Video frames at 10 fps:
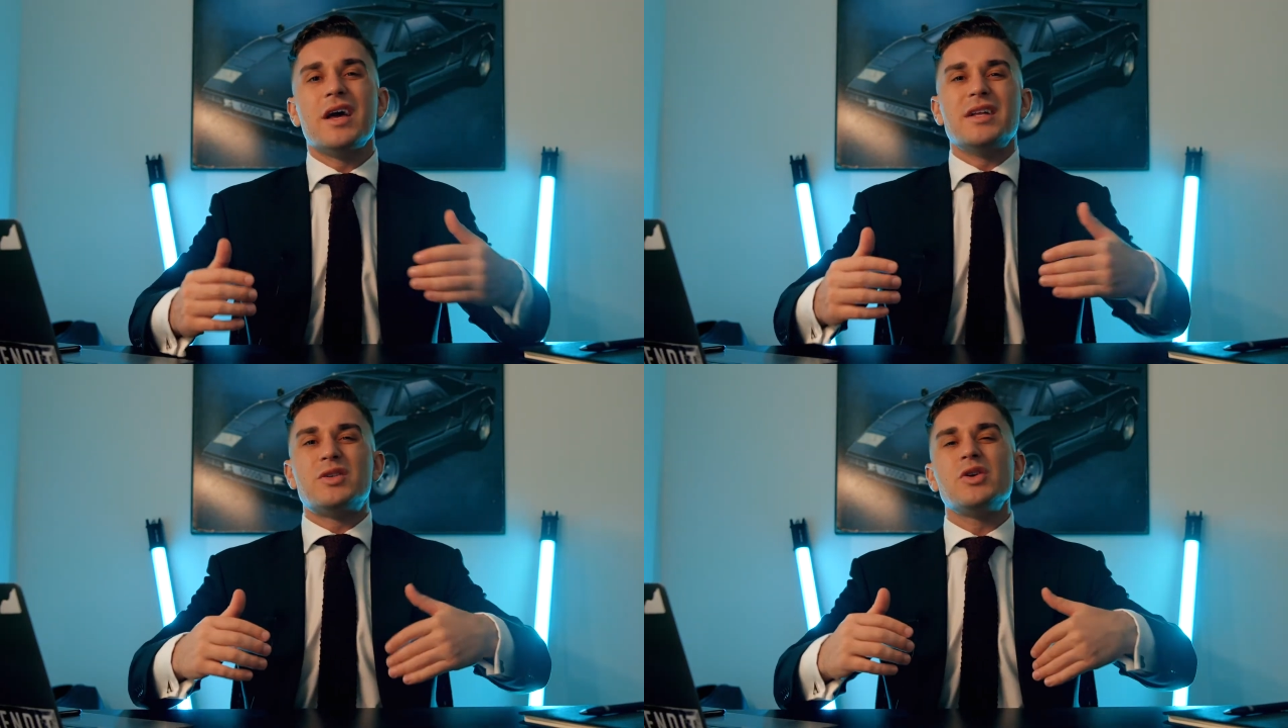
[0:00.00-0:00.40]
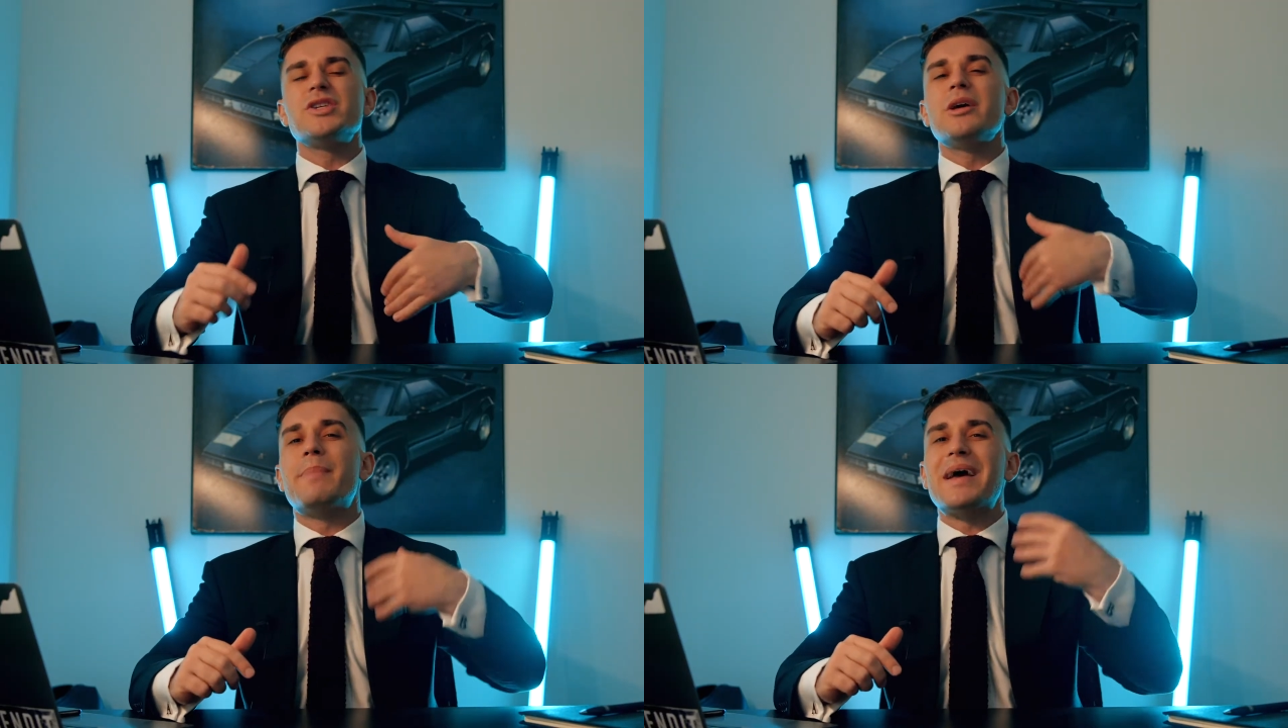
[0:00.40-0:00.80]
It's
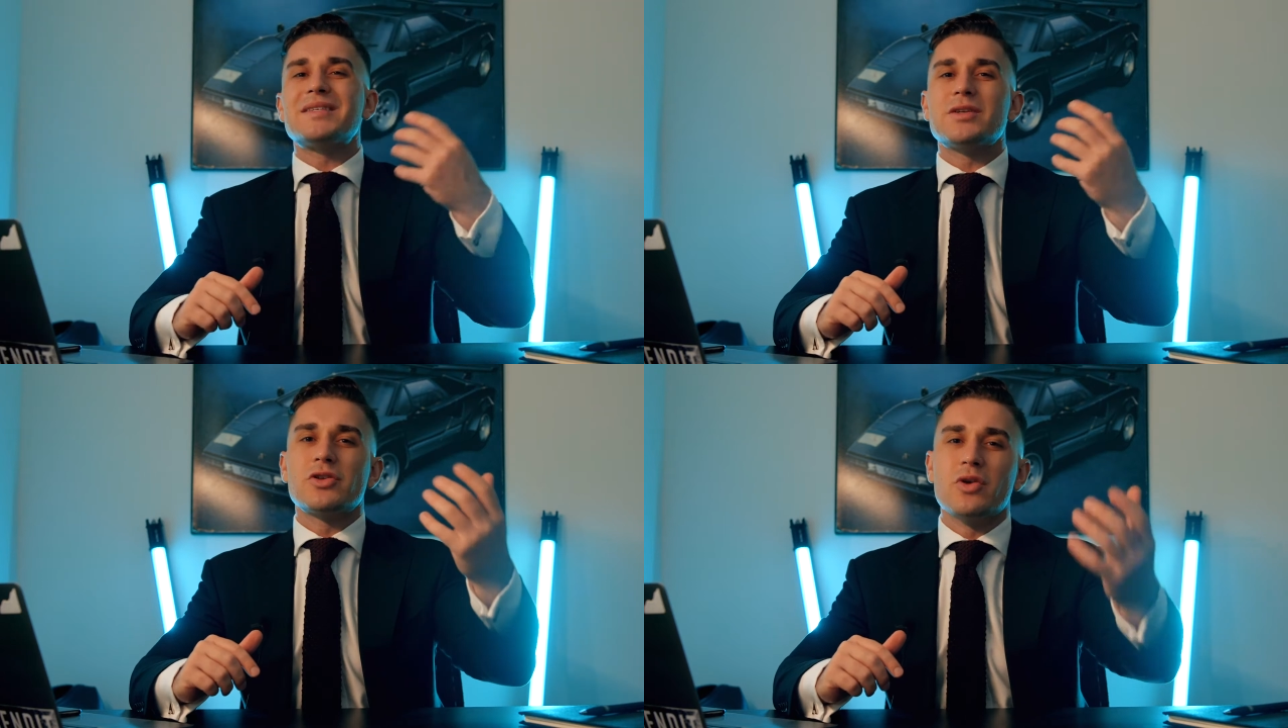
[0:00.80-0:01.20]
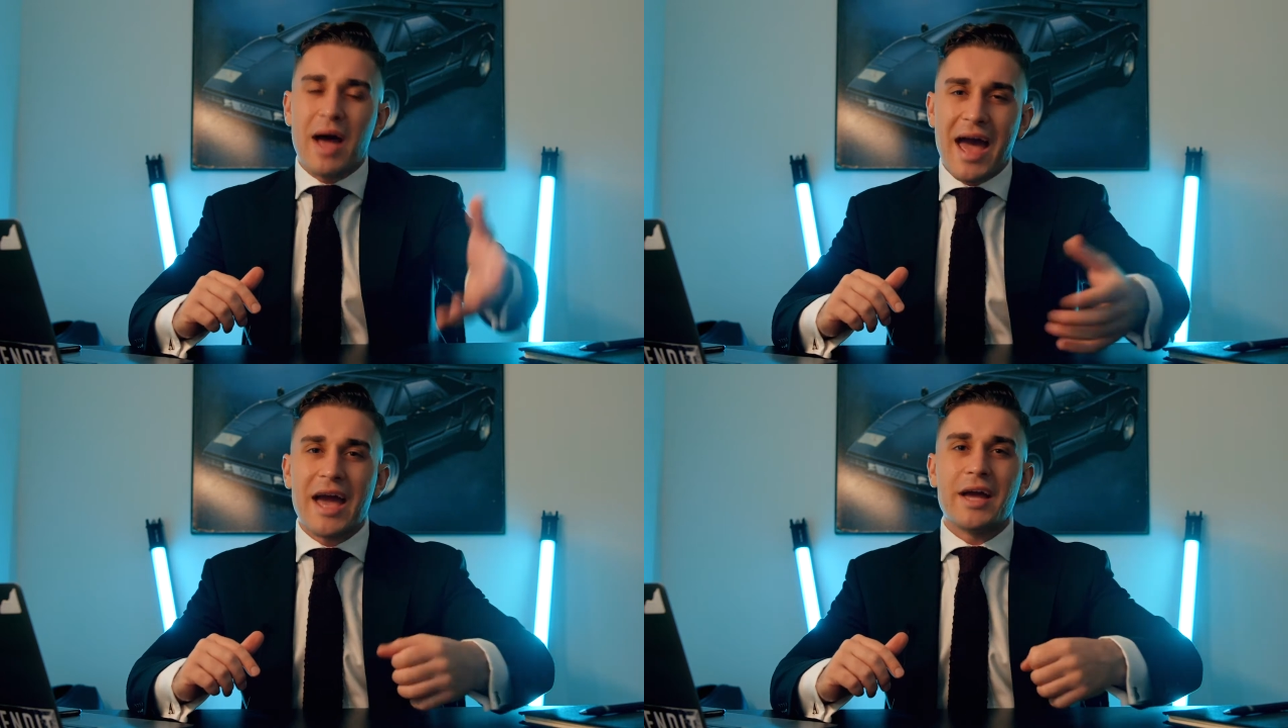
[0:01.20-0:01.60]
usually based on your
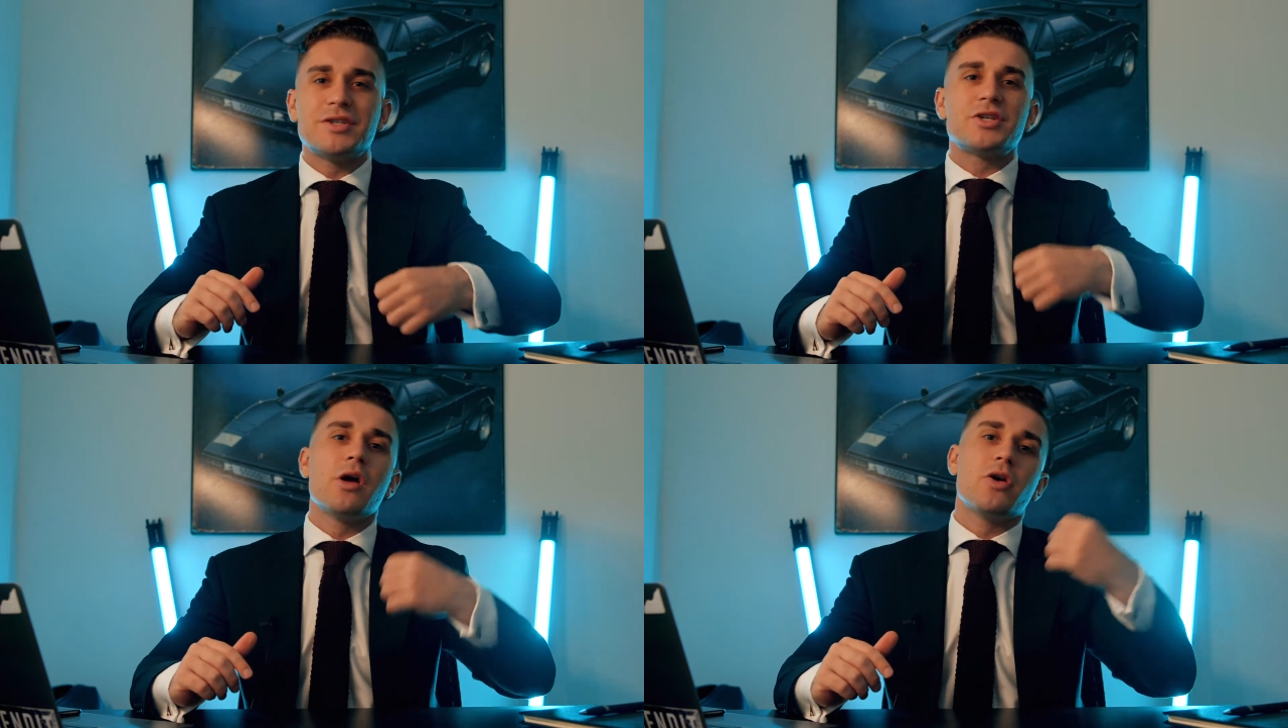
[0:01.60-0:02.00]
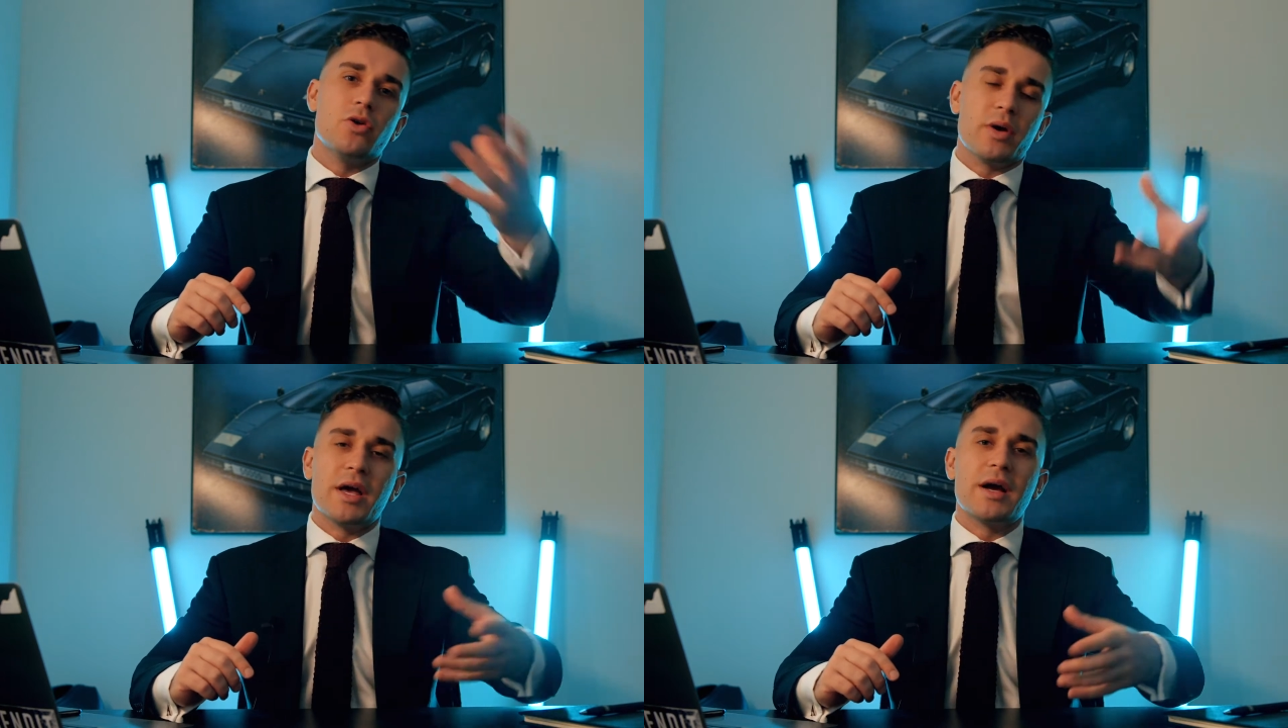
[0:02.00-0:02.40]
age,
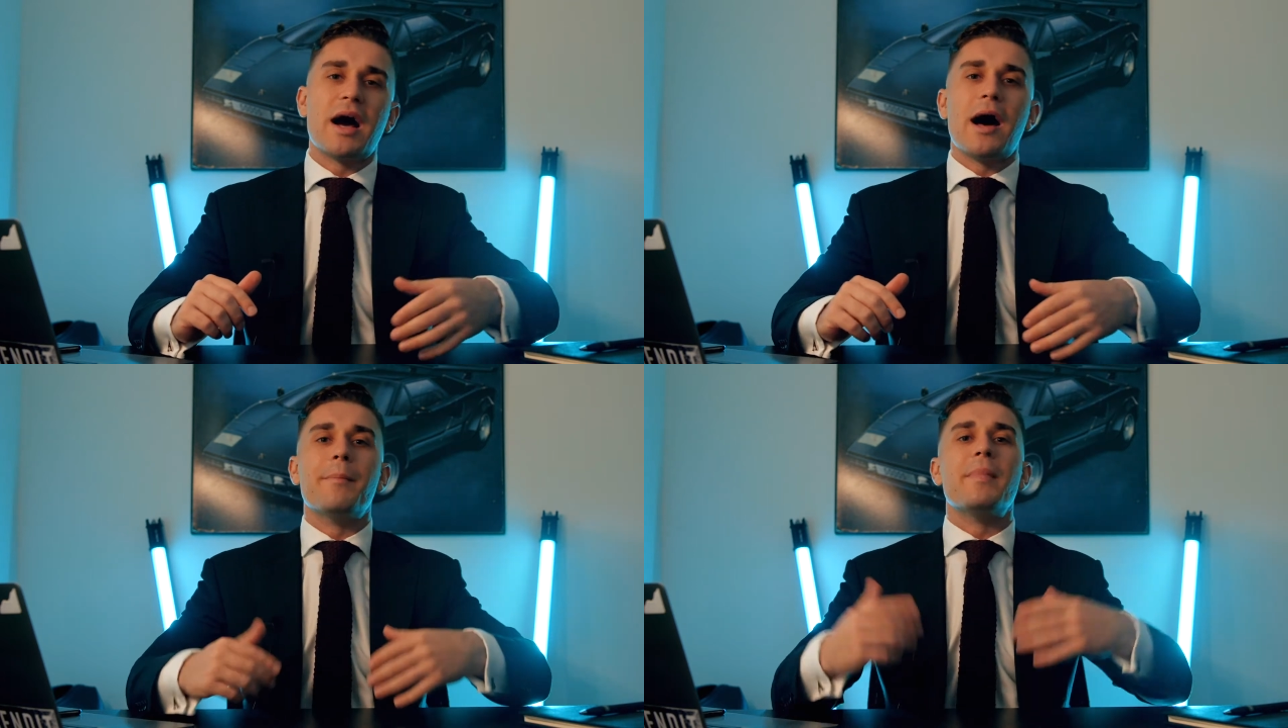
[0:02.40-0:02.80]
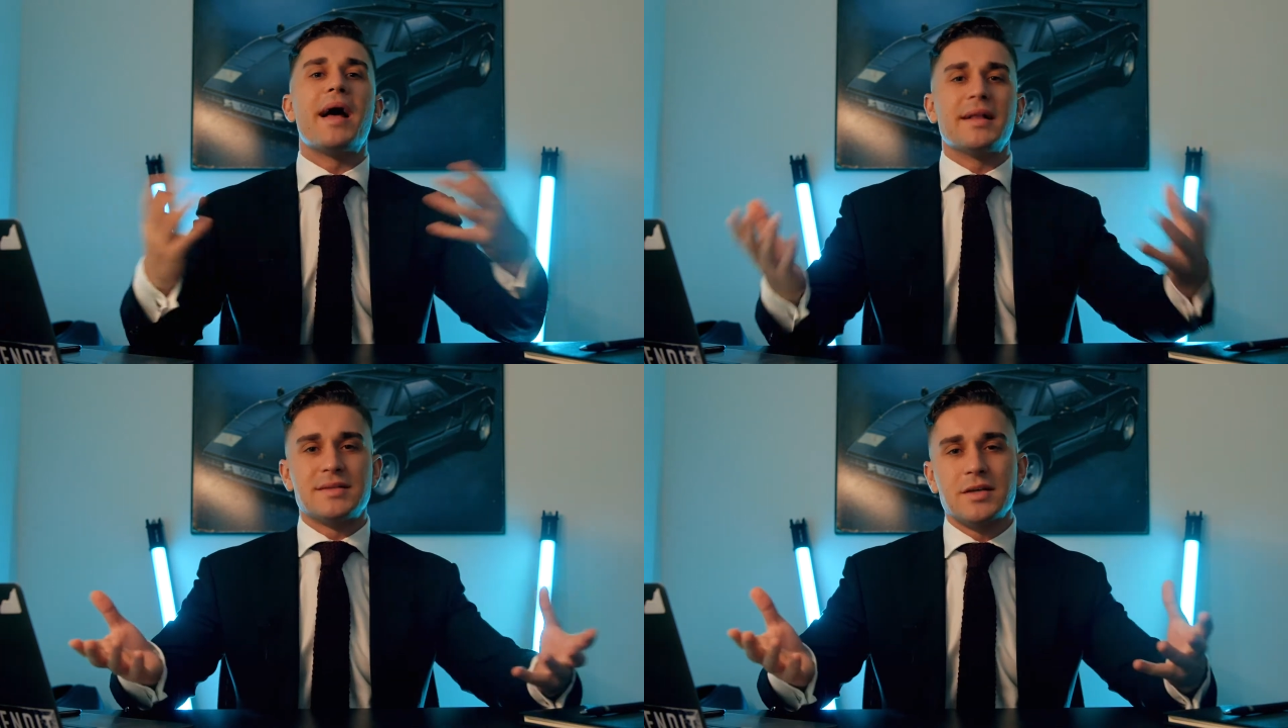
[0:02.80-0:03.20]
your income,
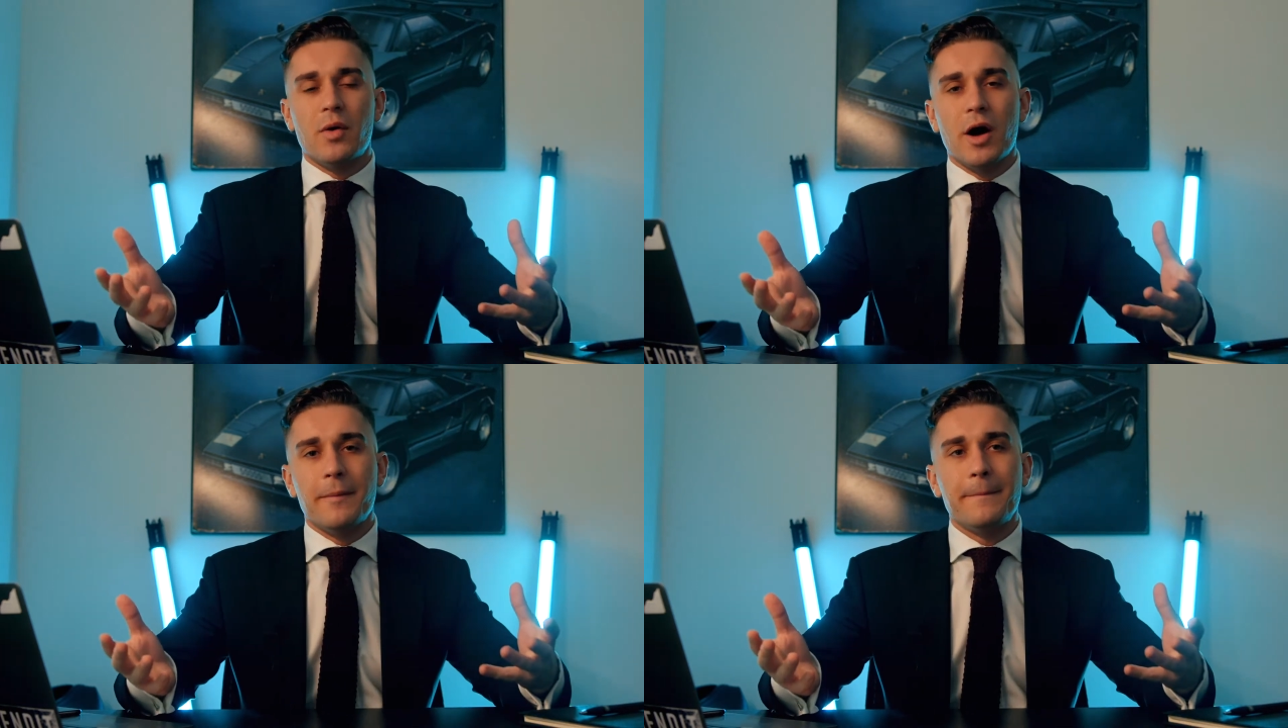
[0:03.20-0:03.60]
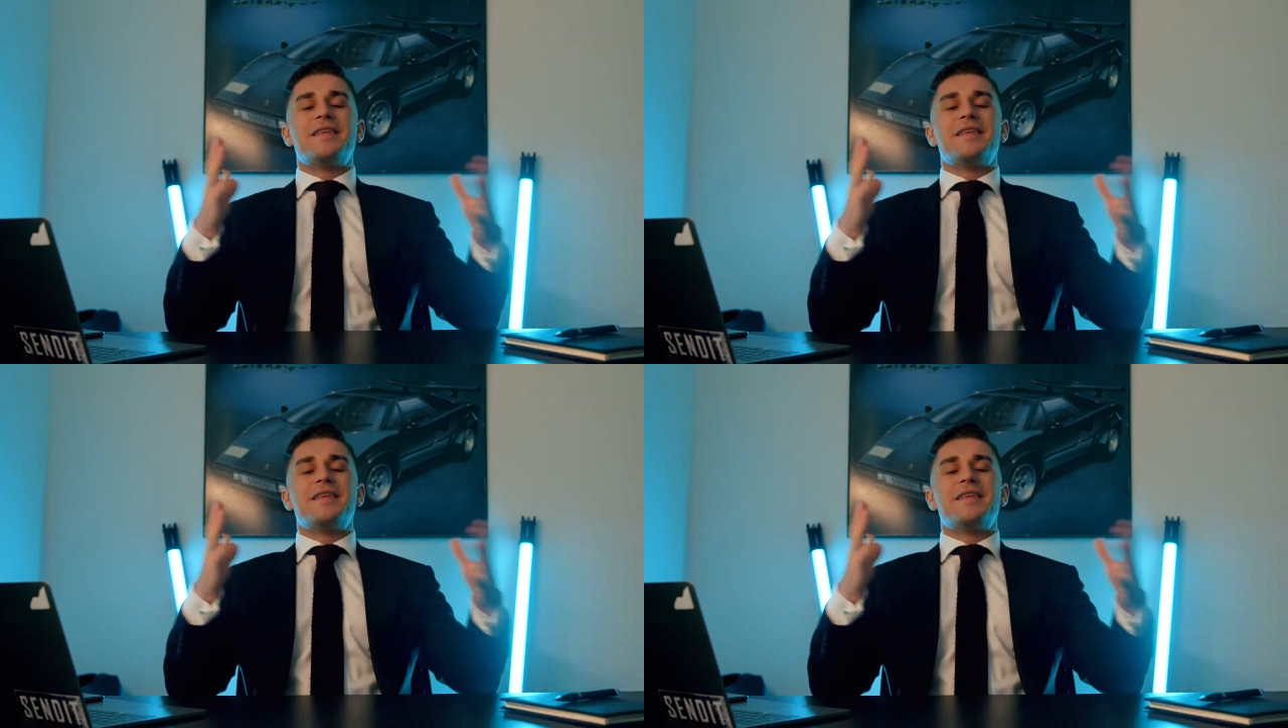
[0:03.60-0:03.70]
and so on.